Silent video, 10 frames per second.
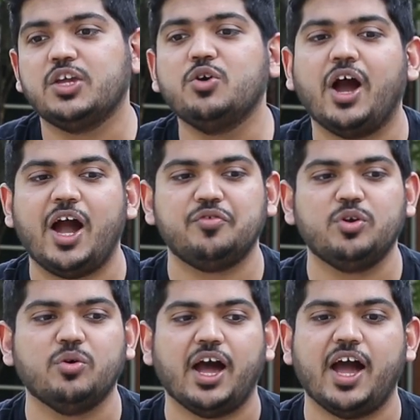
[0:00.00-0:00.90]
You have
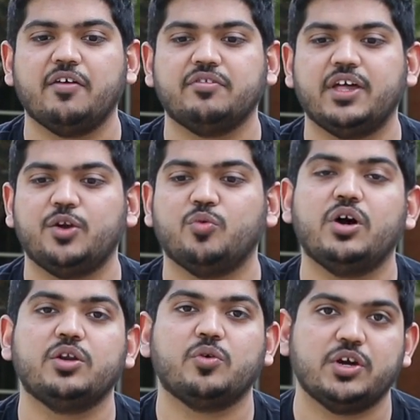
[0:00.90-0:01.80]
to have that
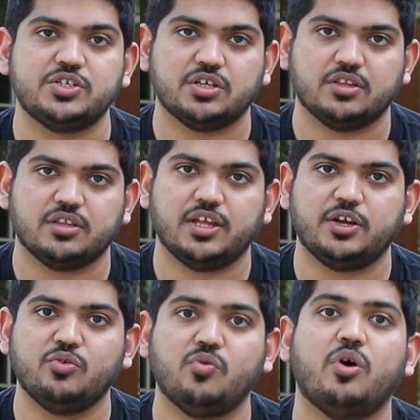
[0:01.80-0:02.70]
one question that
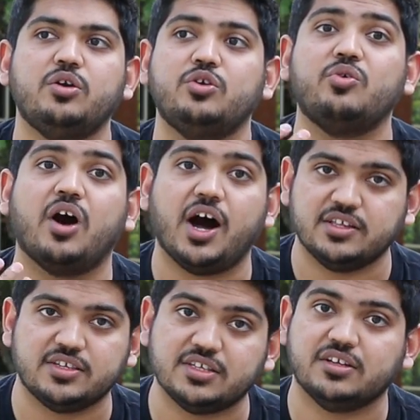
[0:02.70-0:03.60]
you want to
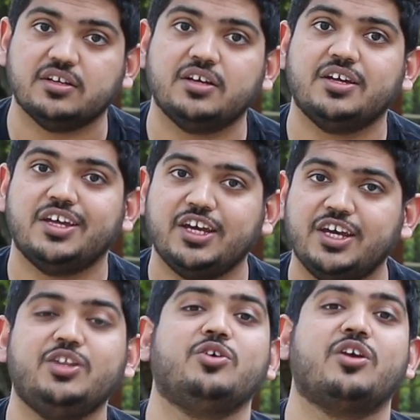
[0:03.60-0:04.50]
answer
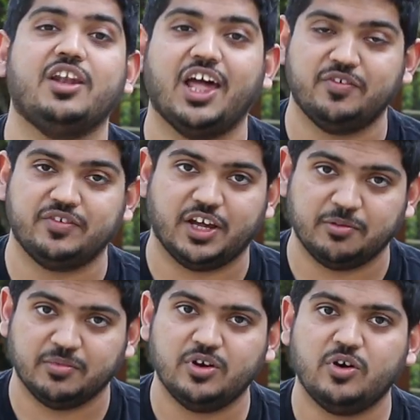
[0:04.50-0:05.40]
in your lifetime,